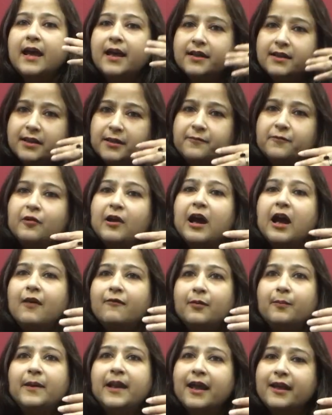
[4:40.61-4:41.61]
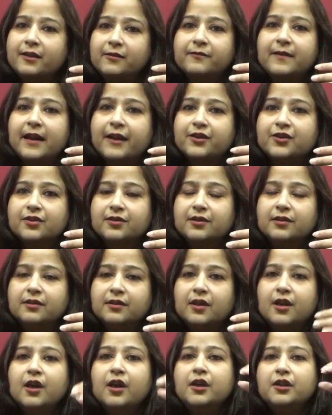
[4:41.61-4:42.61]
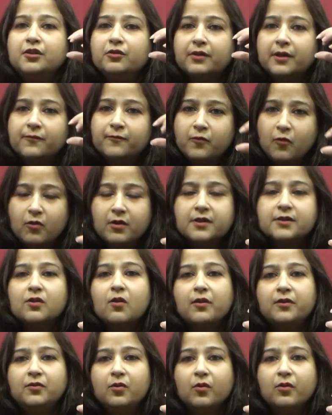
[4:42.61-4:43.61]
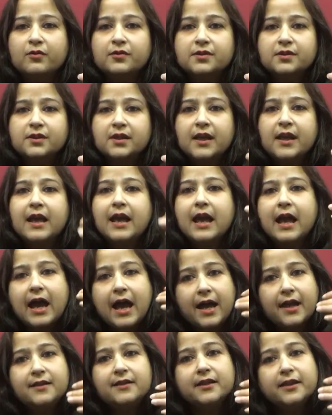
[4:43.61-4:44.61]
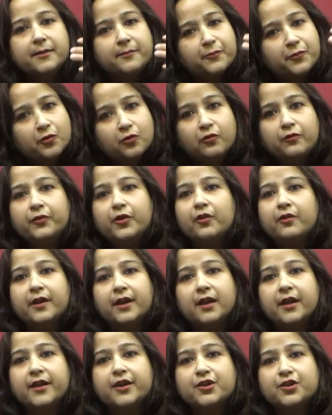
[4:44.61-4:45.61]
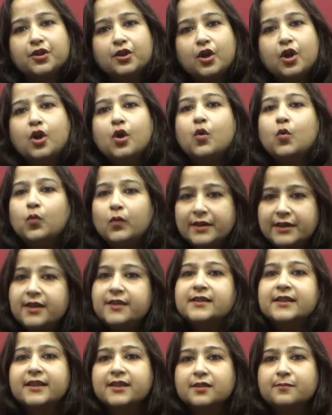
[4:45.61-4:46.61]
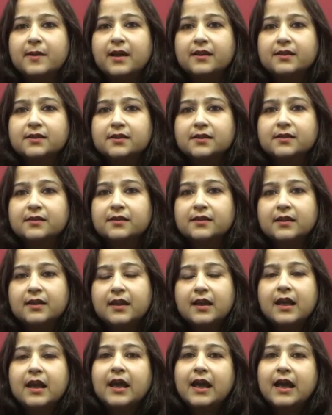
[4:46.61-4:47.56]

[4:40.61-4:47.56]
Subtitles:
And if you have a plan of action, you can focus on those and improve your English within 6 months.